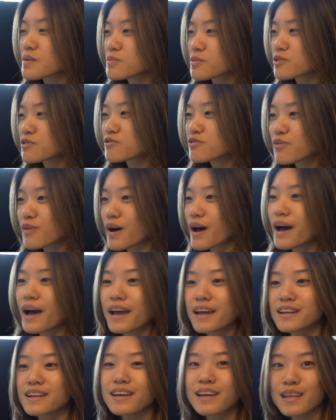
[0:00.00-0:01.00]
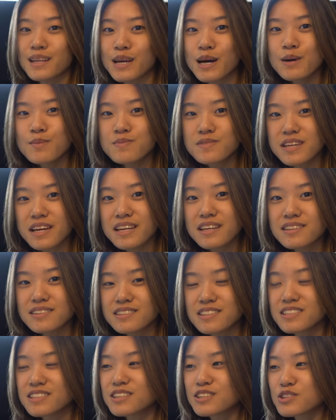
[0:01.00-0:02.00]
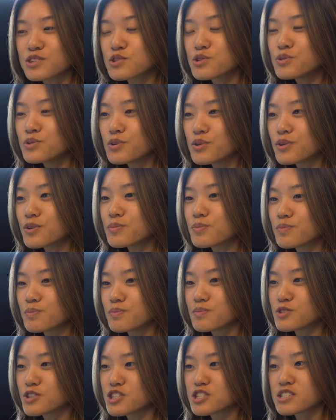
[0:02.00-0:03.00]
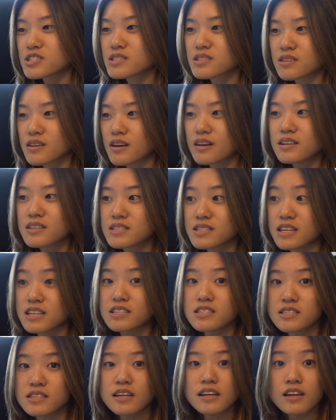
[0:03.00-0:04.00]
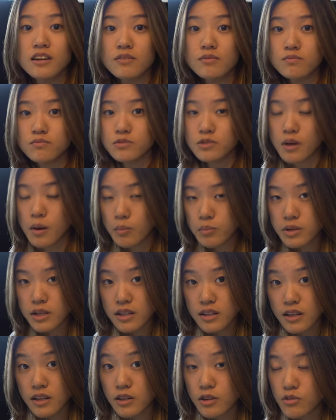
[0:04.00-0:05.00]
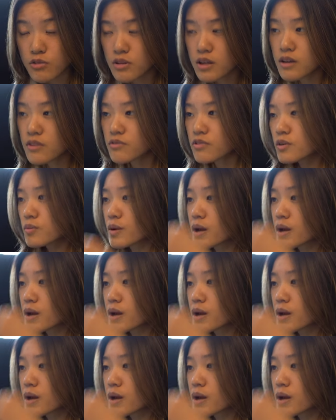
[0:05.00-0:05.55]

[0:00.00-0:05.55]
provide an update to their tool just because it's like a completely new thing for